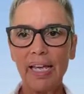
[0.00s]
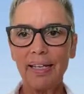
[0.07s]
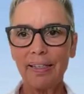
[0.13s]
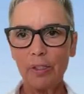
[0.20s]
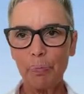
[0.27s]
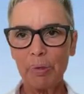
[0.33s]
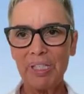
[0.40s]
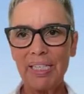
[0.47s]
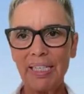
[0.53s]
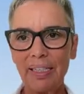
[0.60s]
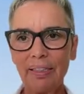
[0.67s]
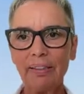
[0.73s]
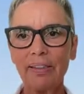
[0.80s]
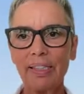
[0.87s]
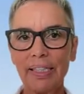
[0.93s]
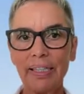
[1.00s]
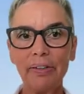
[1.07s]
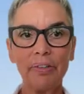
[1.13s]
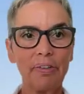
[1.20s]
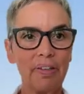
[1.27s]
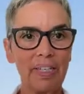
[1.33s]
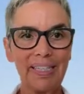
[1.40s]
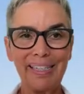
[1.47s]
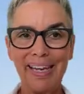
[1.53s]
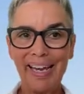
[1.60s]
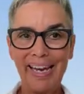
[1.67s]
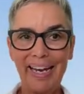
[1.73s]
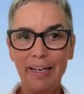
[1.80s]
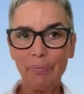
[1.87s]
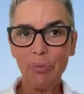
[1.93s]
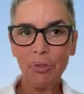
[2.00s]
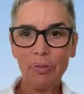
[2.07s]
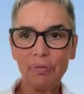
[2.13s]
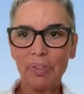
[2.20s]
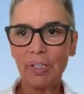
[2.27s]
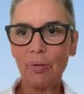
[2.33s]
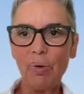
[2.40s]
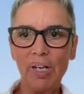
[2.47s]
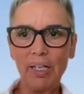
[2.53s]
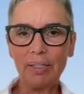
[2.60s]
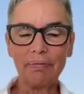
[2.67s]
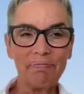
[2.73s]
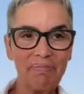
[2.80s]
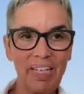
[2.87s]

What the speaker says: This particular leader thinks, hey, I'm doing really well.